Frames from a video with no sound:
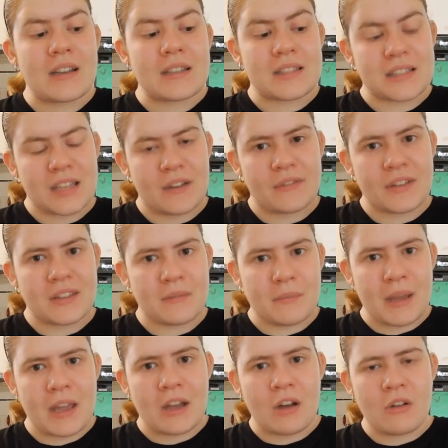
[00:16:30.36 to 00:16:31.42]
stuff in the
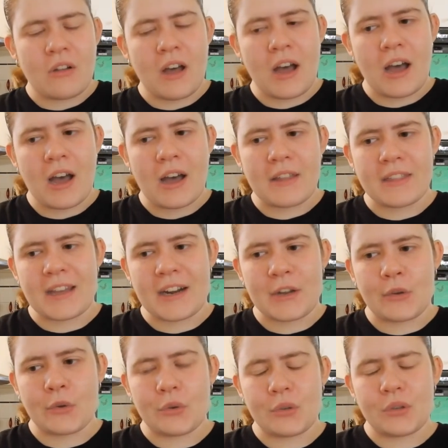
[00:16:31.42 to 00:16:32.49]
mail that I
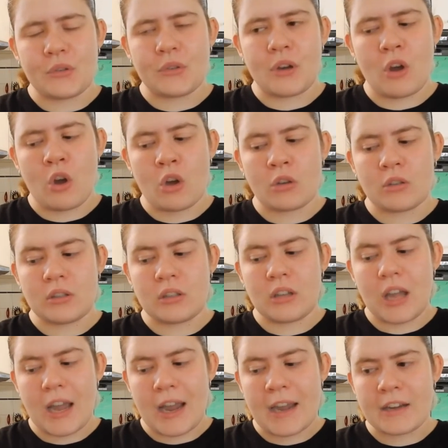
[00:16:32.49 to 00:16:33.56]
ordered
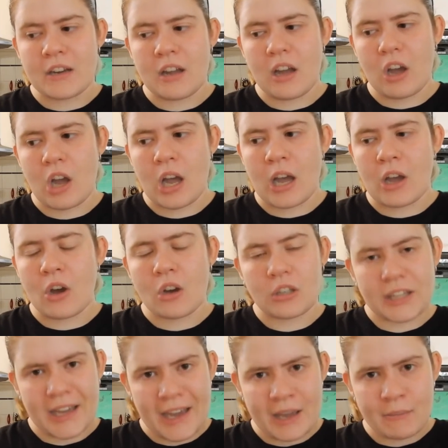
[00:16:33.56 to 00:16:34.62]
online on
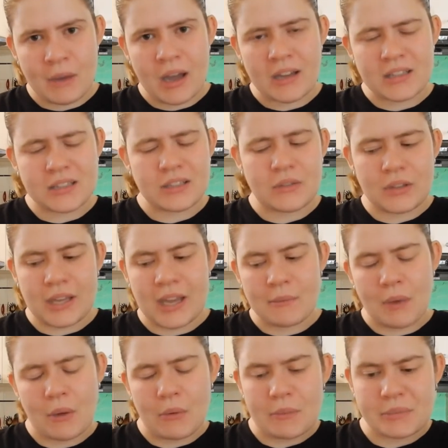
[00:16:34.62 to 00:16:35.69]
the Kmart
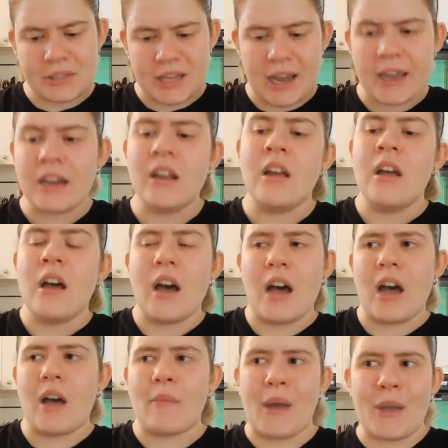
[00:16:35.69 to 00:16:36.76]
website.
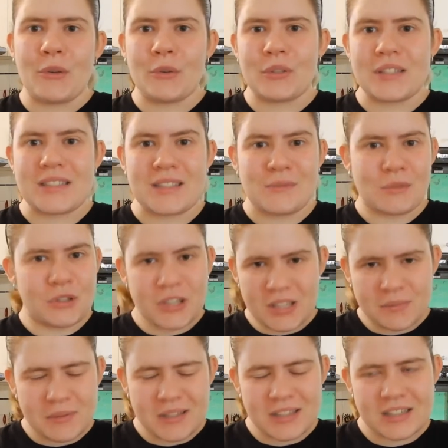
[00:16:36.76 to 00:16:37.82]
I ordered some
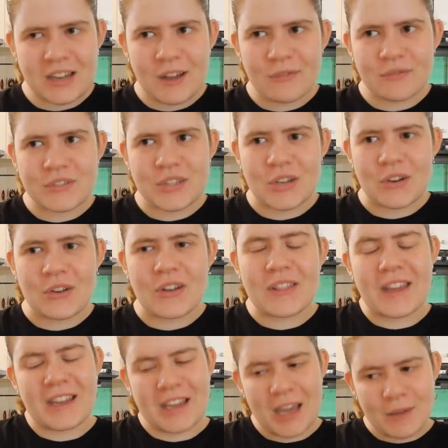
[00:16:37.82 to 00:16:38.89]
Christmas stuff, so
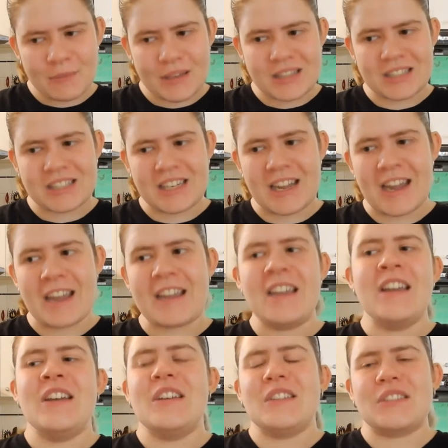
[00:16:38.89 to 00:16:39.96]
they came yesterday.
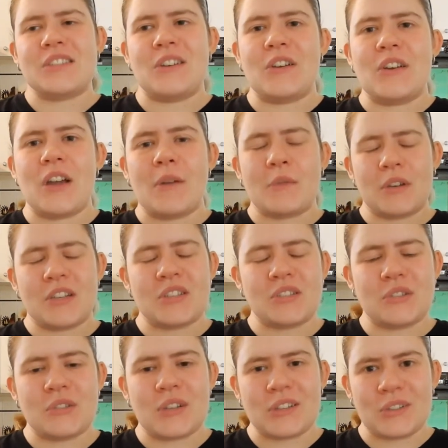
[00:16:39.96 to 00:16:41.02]
So I'm gonna
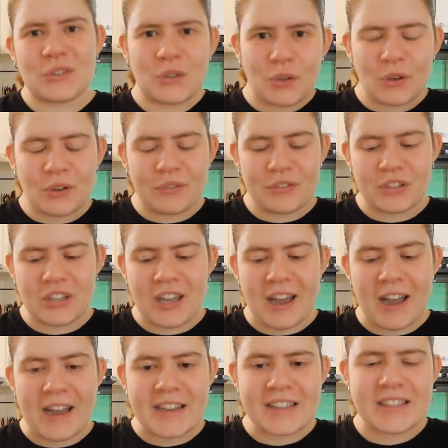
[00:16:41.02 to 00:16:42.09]
do a little haul for you
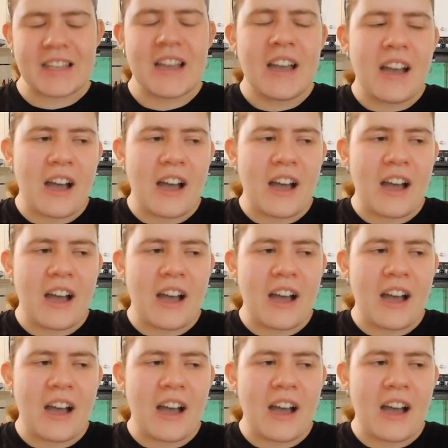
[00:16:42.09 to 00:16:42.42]
guys